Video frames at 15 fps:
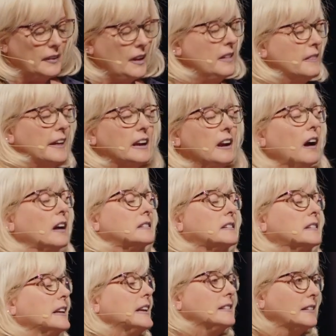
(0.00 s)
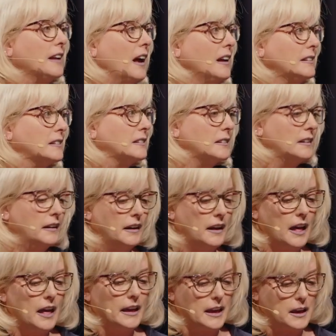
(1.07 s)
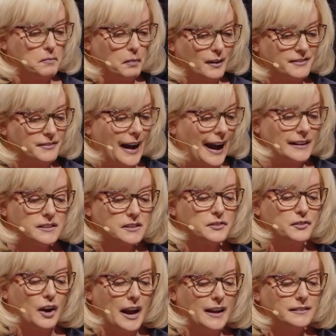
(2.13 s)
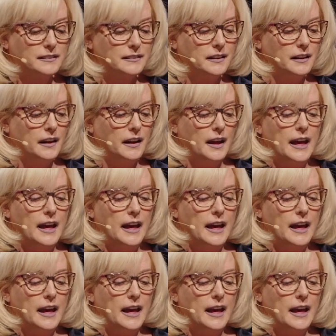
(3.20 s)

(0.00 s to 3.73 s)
that God sees us, He provides for us,